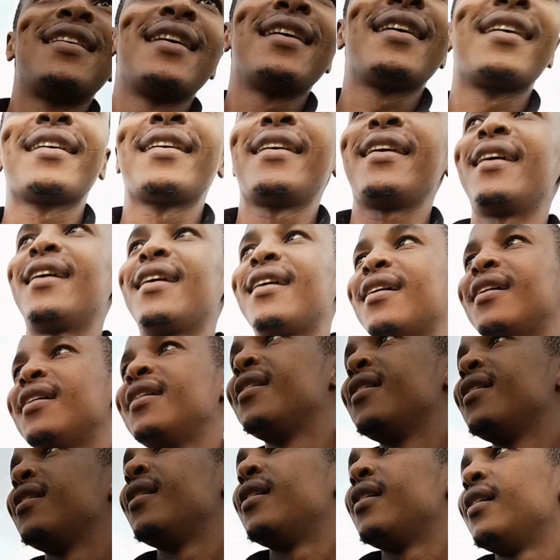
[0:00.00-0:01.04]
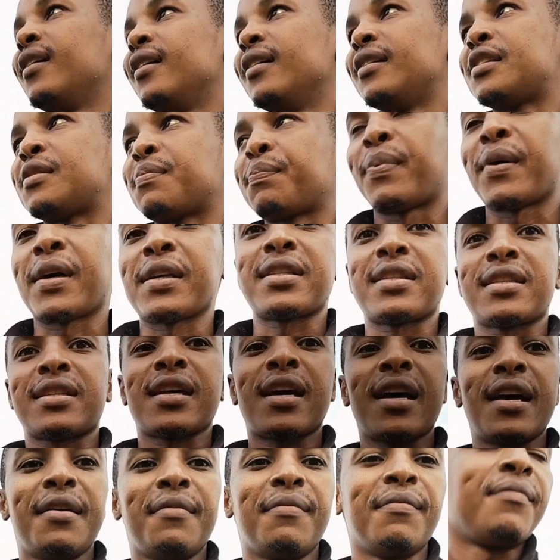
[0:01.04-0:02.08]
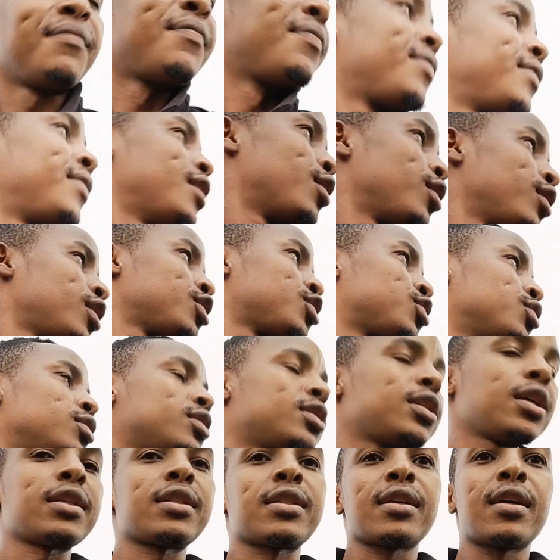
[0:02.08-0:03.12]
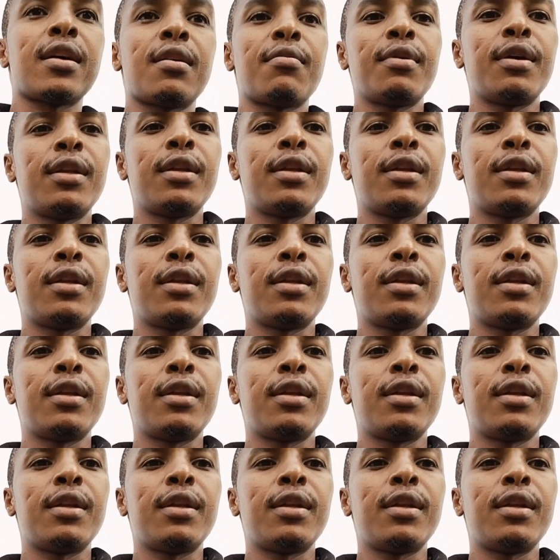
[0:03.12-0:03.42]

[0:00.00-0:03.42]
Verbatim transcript: Yeah, it's past time. The owner should just come and